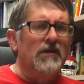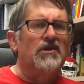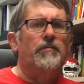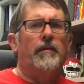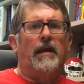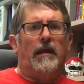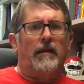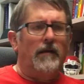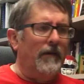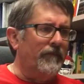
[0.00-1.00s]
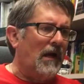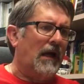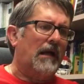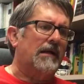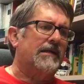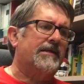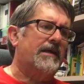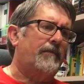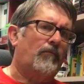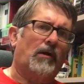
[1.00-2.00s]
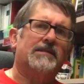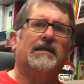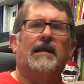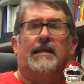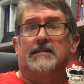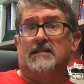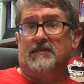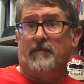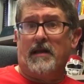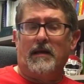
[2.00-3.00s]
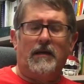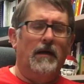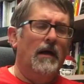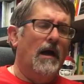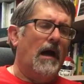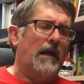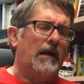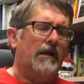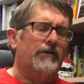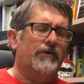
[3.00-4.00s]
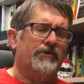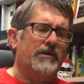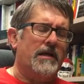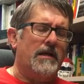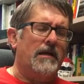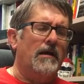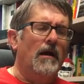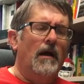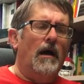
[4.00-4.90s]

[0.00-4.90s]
speak. I got to see presidents speak. I got to see